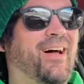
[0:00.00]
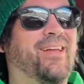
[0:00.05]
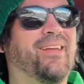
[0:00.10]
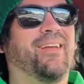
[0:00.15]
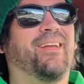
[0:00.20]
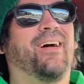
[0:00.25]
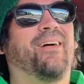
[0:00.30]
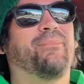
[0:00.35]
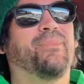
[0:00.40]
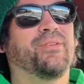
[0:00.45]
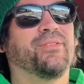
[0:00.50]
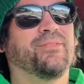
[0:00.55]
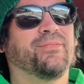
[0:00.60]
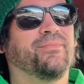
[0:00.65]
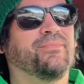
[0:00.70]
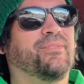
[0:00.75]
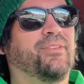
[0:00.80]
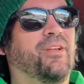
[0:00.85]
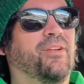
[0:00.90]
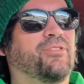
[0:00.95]
I've
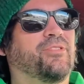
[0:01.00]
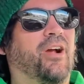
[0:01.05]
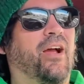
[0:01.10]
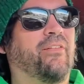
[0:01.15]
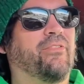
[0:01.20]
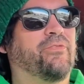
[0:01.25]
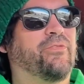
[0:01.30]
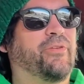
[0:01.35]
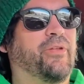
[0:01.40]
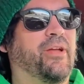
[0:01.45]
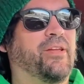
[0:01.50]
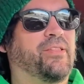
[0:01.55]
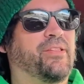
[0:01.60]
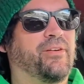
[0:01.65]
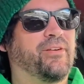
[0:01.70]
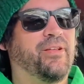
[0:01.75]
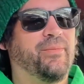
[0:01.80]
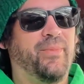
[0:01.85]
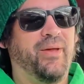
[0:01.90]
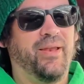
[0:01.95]
been, you know, driving for like
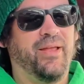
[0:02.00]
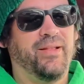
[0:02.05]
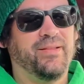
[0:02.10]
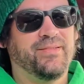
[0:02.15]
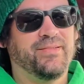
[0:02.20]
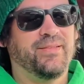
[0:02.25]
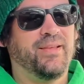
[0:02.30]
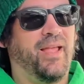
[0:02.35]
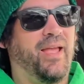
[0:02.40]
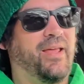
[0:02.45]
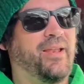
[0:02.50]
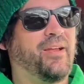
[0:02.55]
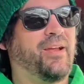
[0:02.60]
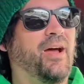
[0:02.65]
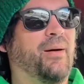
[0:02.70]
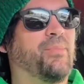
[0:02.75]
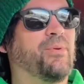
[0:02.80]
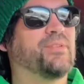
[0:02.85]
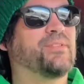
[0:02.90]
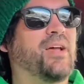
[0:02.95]
30 minutes, and a
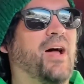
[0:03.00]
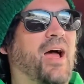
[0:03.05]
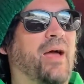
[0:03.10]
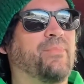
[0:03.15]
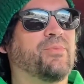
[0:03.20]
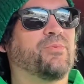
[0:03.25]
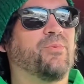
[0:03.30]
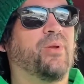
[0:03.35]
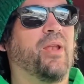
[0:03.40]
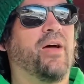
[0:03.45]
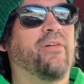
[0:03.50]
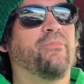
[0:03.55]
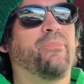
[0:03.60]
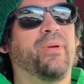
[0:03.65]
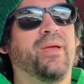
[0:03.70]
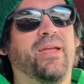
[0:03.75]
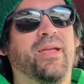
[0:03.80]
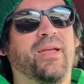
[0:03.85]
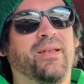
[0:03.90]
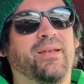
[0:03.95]
couple times when I've
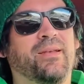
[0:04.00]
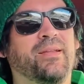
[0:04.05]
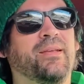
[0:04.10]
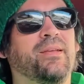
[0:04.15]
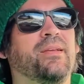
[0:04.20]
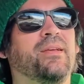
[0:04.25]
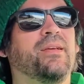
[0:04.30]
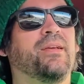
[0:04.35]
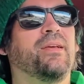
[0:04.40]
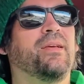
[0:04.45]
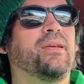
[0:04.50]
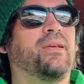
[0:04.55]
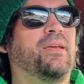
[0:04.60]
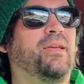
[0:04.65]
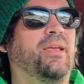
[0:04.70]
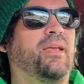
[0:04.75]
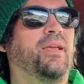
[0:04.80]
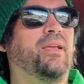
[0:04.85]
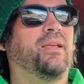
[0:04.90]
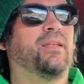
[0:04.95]
been
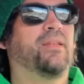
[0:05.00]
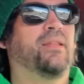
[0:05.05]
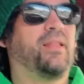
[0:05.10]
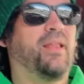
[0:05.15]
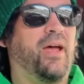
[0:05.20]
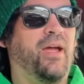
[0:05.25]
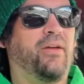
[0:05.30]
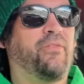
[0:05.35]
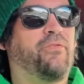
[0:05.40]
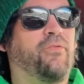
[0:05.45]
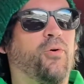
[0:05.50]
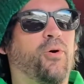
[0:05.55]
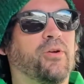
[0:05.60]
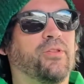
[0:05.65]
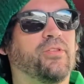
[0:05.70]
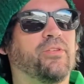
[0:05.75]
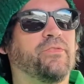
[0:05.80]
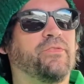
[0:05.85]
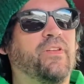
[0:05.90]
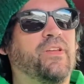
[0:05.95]
in like fourth
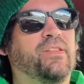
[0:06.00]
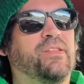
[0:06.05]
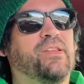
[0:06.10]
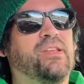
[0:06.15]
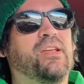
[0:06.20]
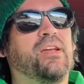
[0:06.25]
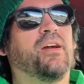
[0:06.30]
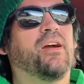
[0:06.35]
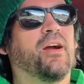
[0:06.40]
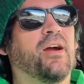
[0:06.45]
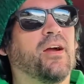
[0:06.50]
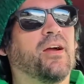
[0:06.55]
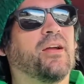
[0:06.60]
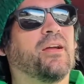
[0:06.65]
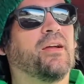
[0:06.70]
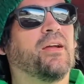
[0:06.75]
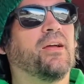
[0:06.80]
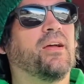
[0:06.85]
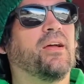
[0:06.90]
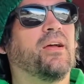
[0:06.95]
or fifth gear,
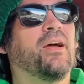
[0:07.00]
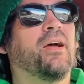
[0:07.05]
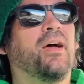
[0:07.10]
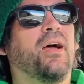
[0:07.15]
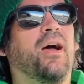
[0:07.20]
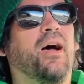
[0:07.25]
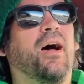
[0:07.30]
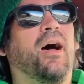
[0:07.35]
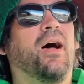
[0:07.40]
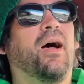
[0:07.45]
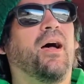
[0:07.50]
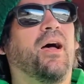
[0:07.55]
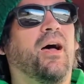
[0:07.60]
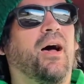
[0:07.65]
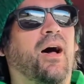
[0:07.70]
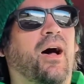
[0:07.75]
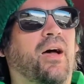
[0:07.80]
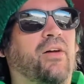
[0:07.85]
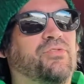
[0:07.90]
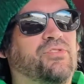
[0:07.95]

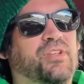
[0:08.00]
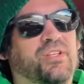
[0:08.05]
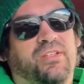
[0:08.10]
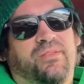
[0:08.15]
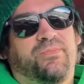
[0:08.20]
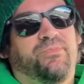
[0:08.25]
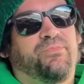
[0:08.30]
I've just